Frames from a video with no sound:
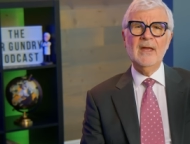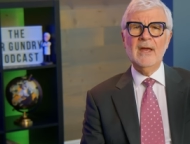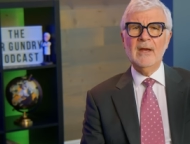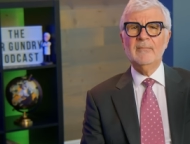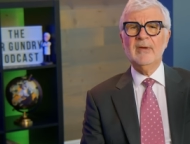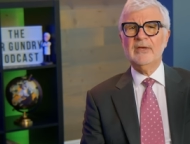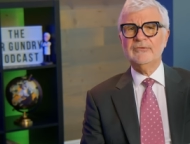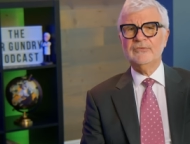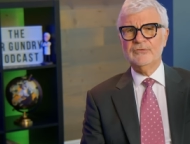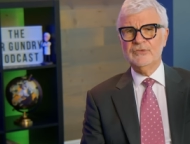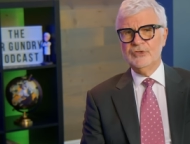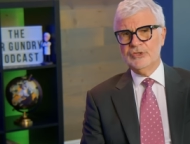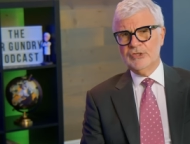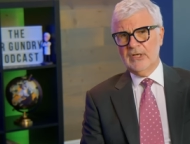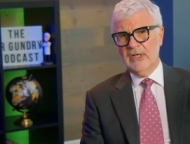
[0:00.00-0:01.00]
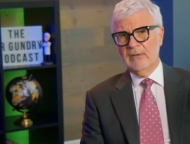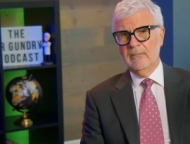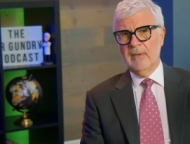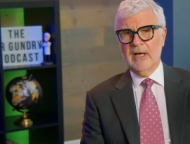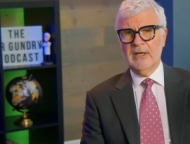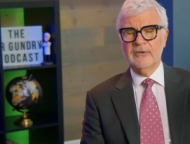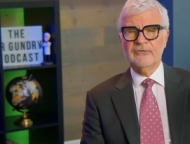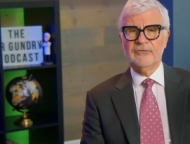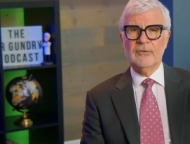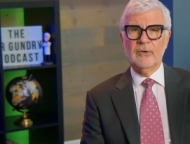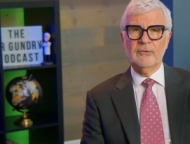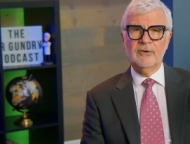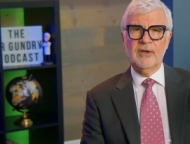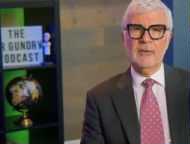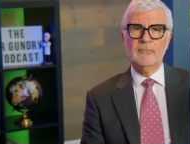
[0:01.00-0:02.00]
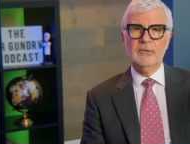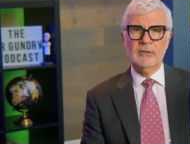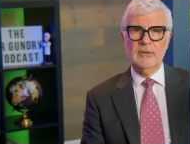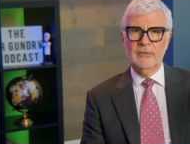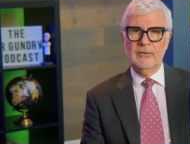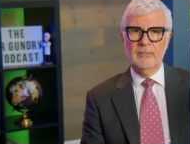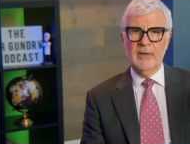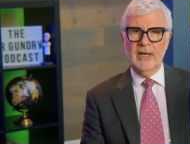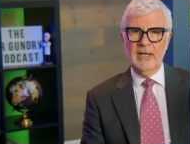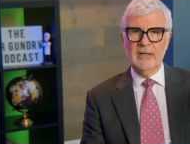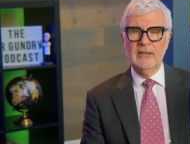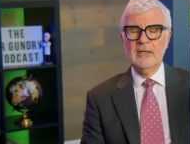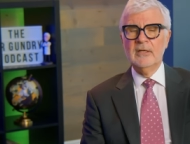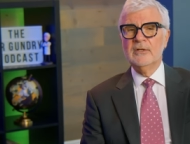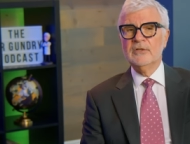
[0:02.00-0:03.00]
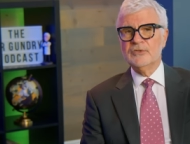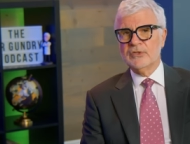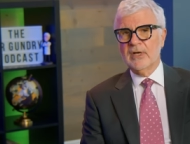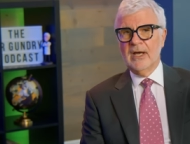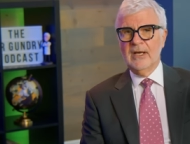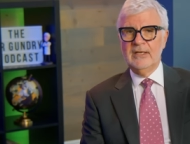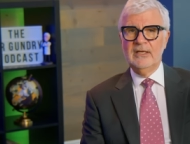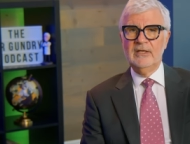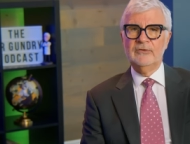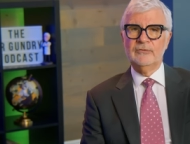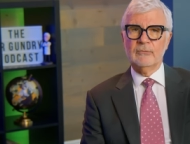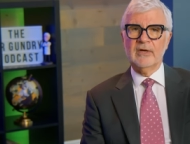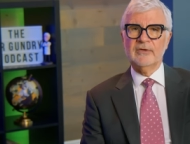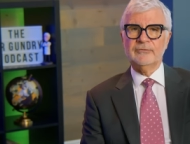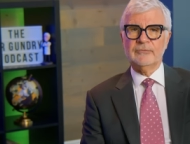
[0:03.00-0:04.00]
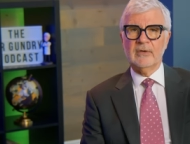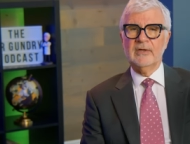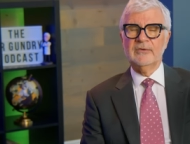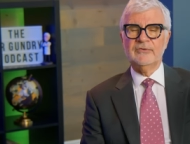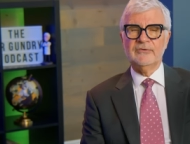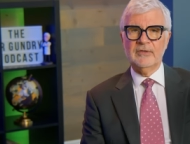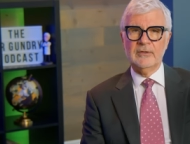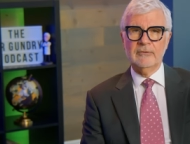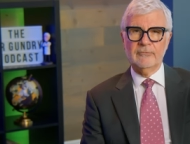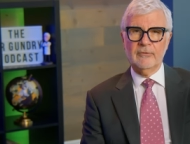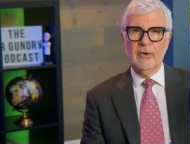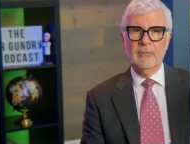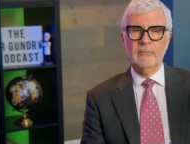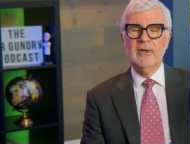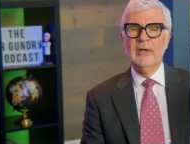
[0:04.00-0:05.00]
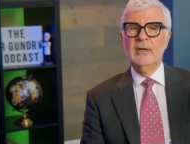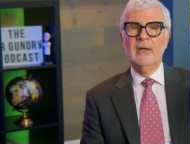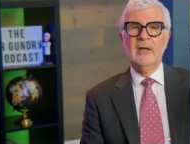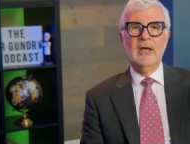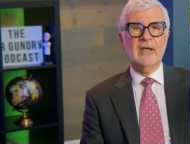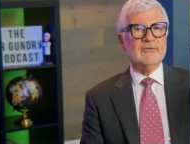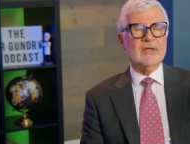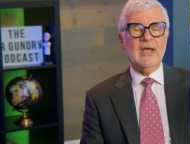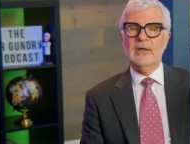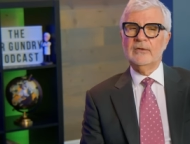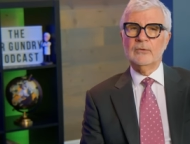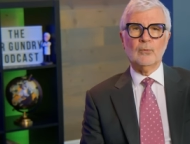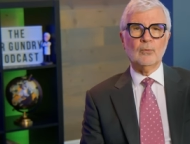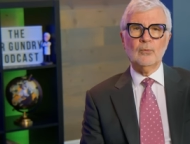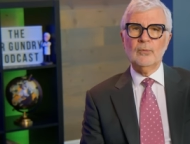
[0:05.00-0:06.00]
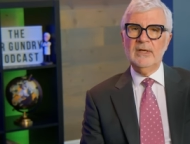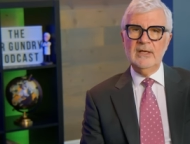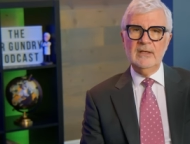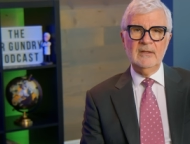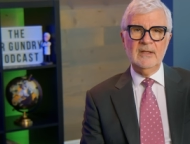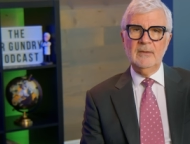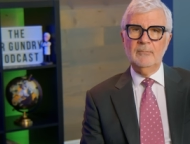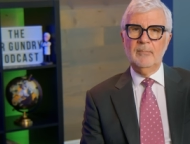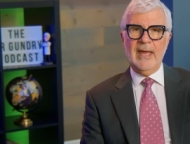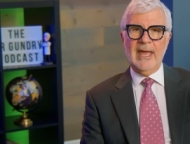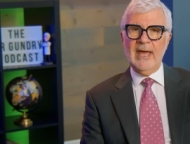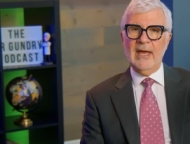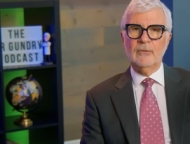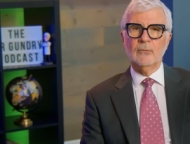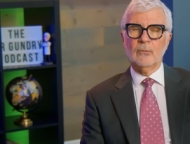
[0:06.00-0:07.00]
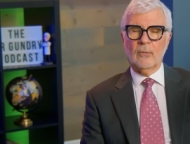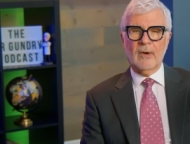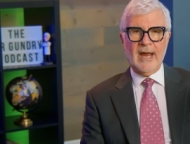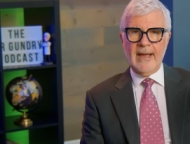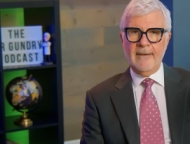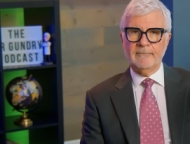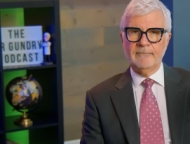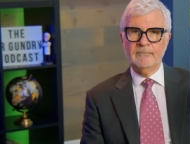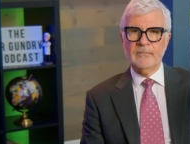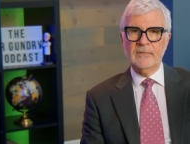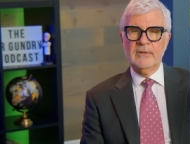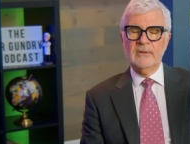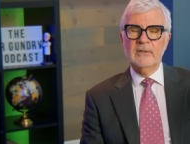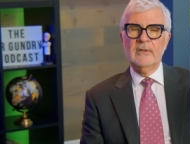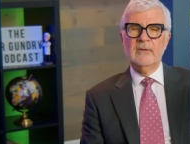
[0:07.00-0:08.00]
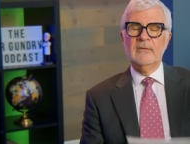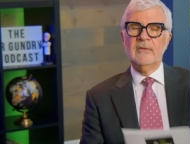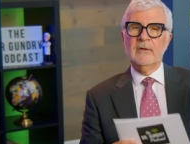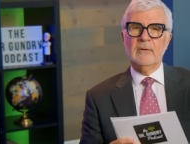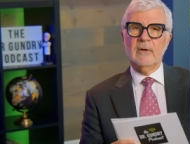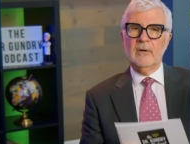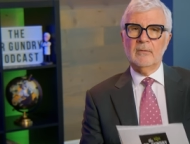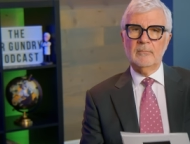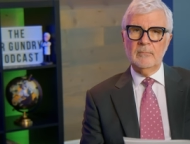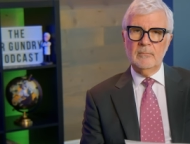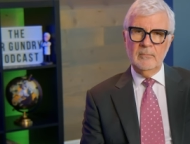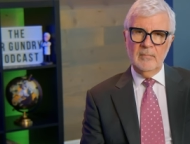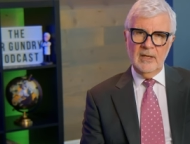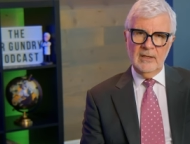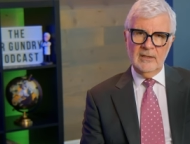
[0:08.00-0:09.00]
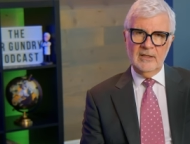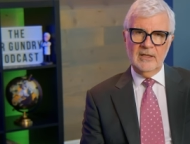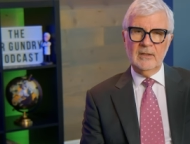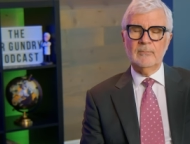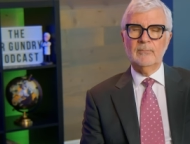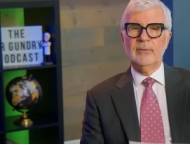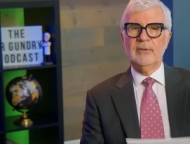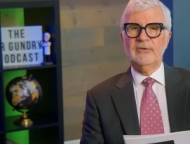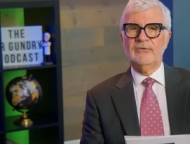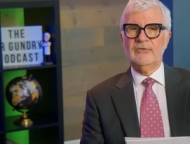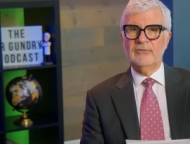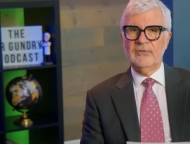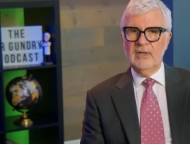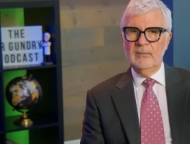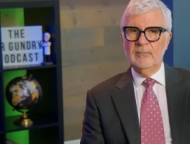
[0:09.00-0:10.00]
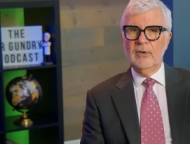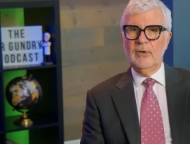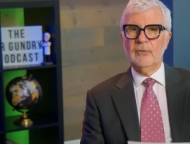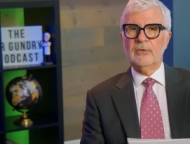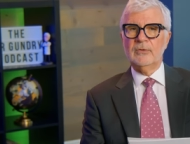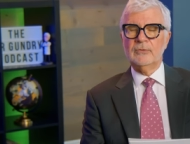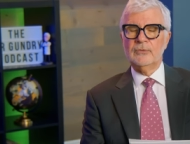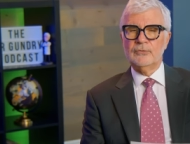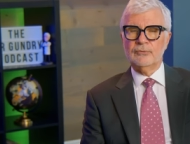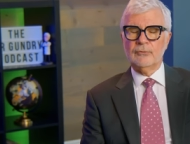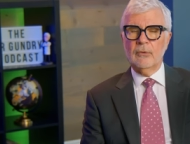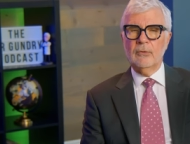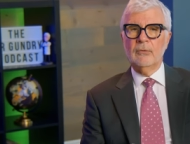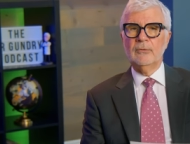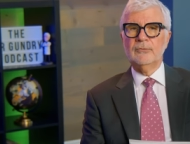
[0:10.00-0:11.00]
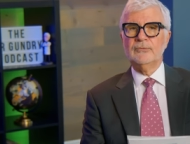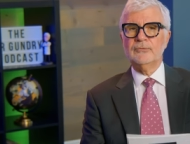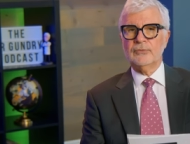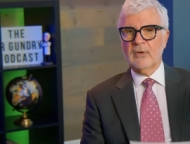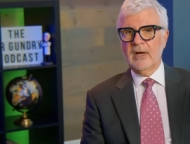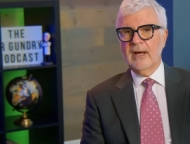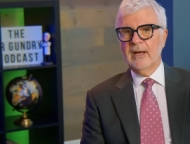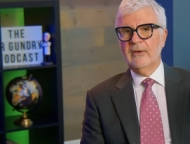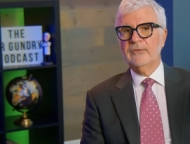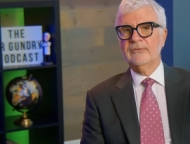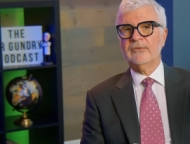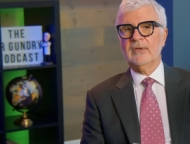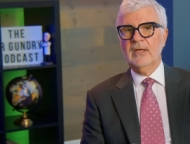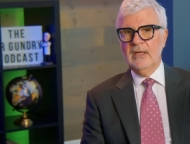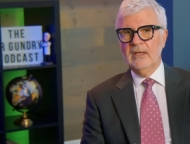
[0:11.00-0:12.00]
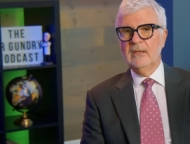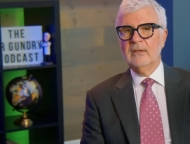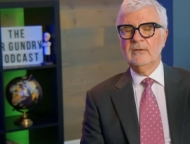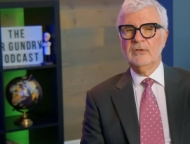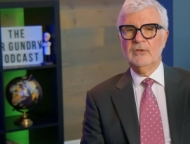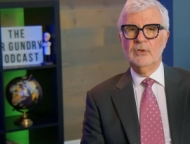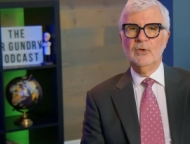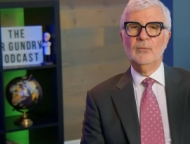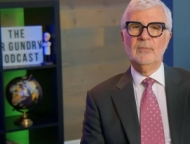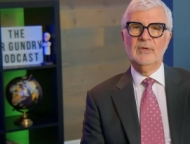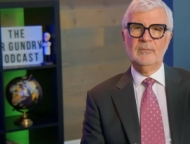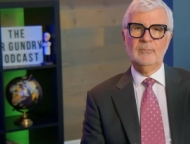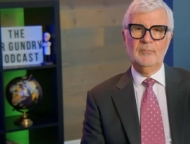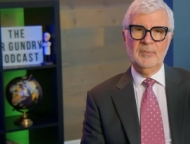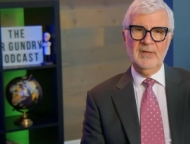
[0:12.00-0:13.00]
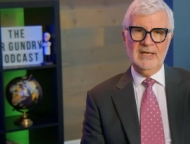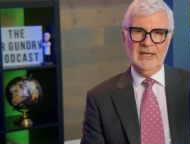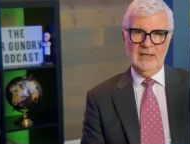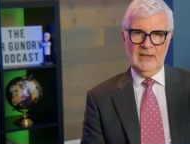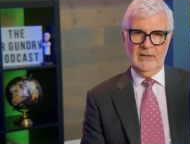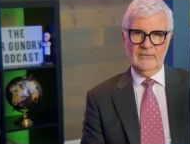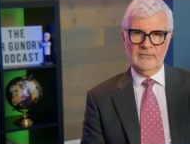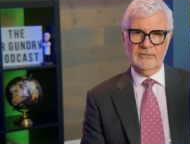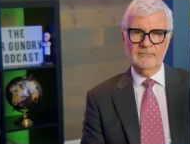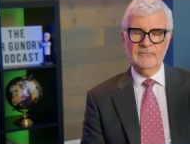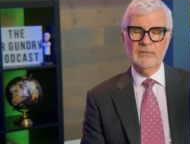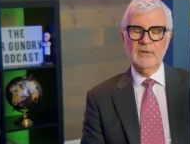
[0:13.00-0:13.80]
MSG, monosodium glutamate, Chinese restaurant syndrome, has gotten a really bad rap. There are many placebo controlled trials in human beings